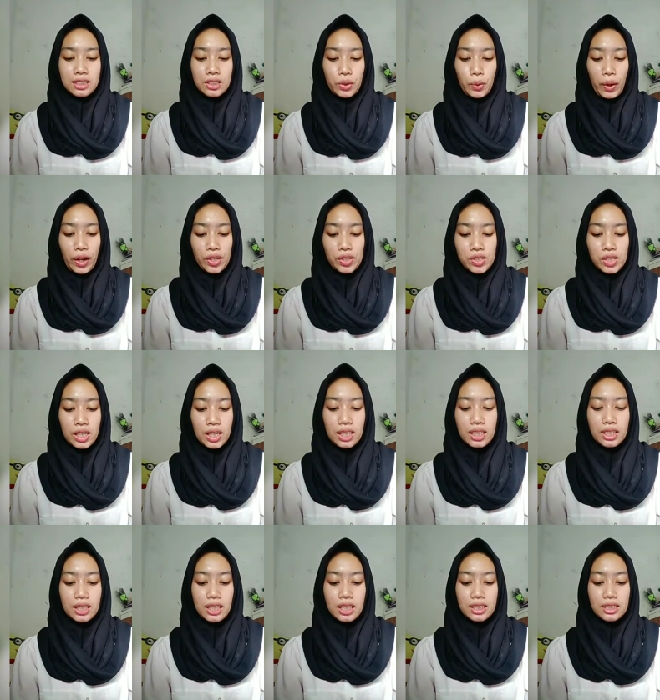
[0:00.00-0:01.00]

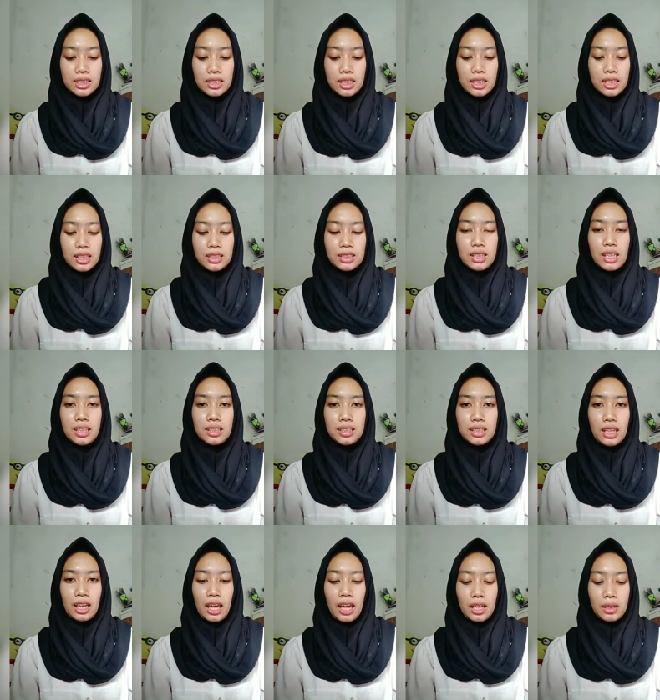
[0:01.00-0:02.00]
question is
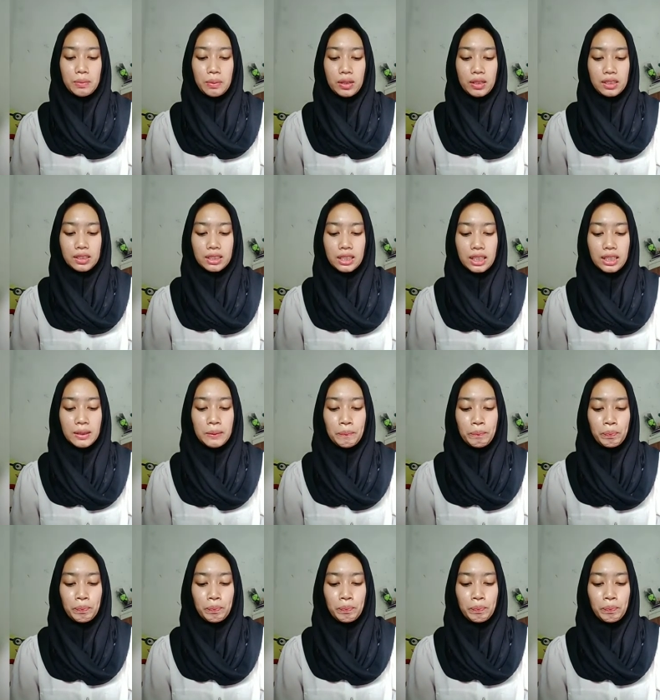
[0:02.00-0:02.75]
68%,